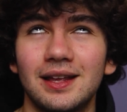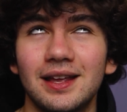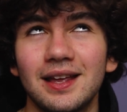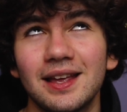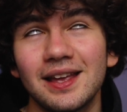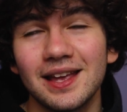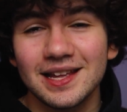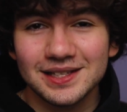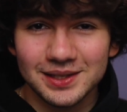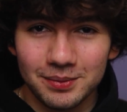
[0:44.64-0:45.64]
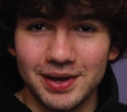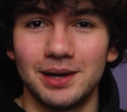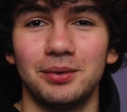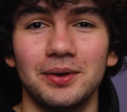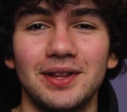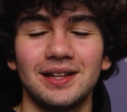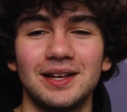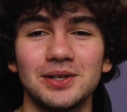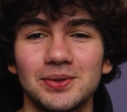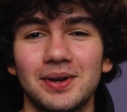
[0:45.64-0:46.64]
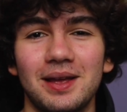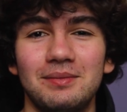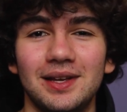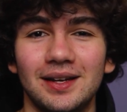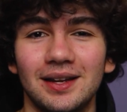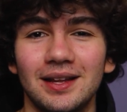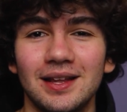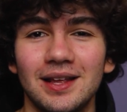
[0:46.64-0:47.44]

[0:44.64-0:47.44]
It's debatable. Here's what I mean.